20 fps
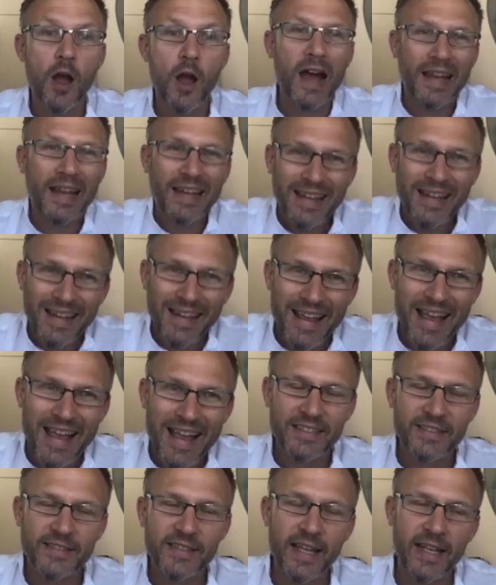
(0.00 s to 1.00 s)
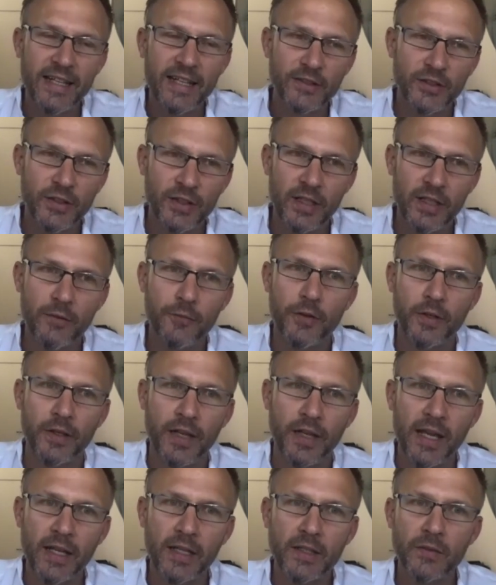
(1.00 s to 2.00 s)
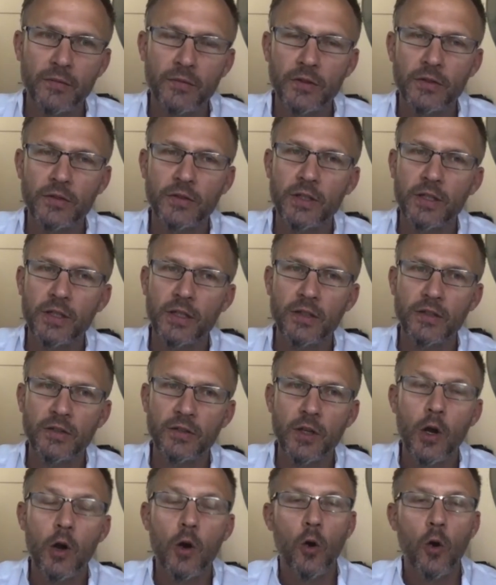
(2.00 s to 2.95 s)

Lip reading: unless they had significant active disease